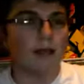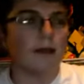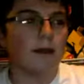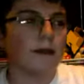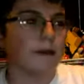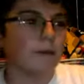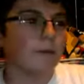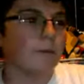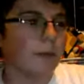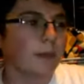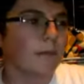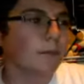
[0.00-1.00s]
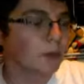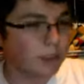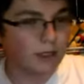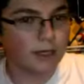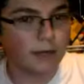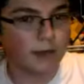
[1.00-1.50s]
and uh,
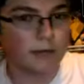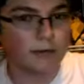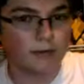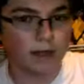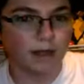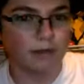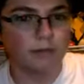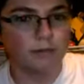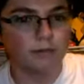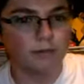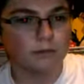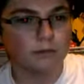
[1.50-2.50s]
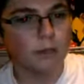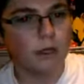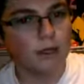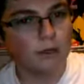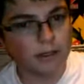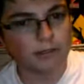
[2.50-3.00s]
most of the time they don't sell them.
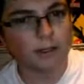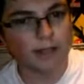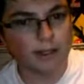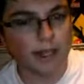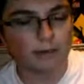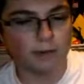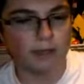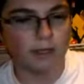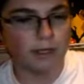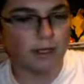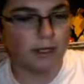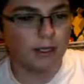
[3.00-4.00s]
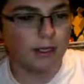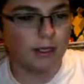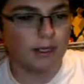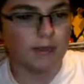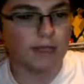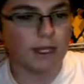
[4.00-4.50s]
Well, this place had one.
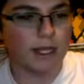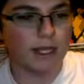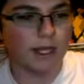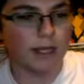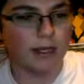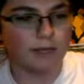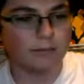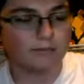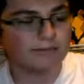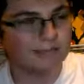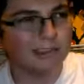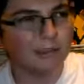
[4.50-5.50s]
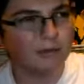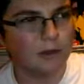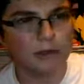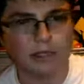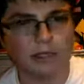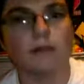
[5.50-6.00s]
It was a uh,
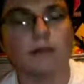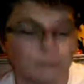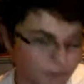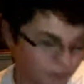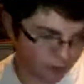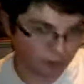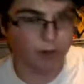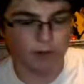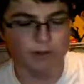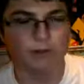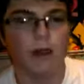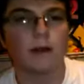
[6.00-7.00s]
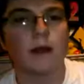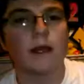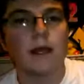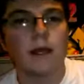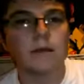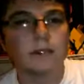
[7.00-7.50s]
What was it? Oh, what was it? Wow.
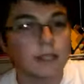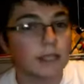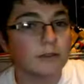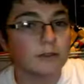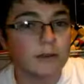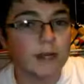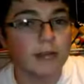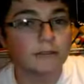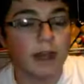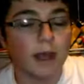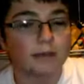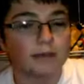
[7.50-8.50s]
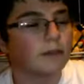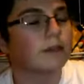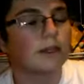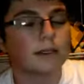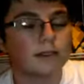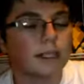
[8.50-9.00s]
It was a Sega Dreamcast box,
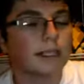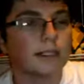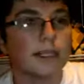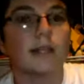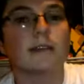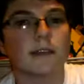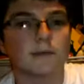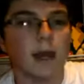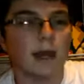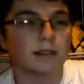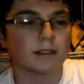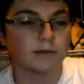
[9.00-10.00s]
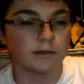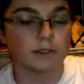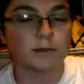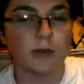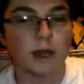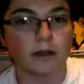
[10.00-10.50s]
or a Sega Genesis box, the
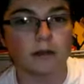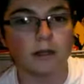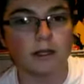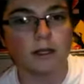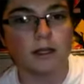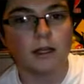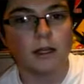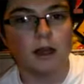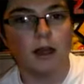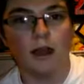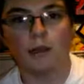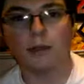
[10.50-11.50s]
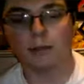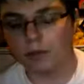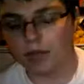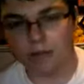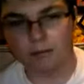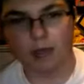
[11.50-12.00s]
first model. Um, it was a
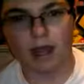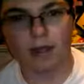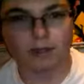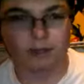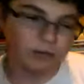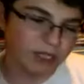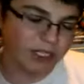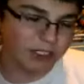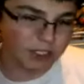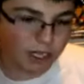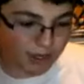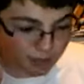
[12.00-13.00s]
black box, in pretty good